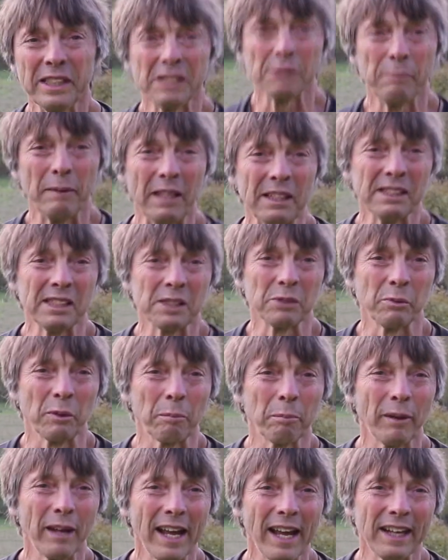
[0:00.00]
species we're
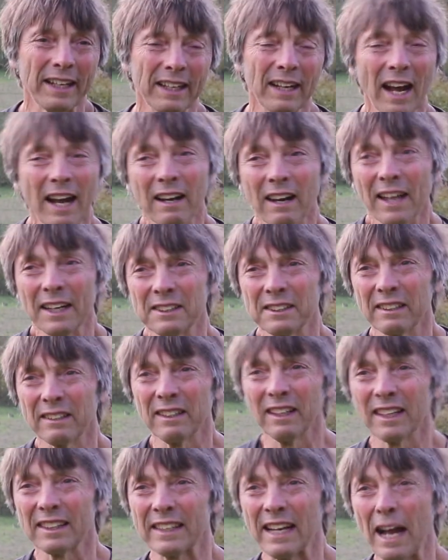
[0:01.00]
planting, I like to
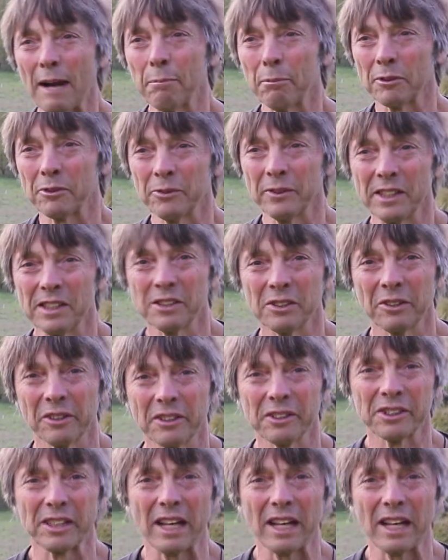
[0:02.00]
collect apple trees, so there's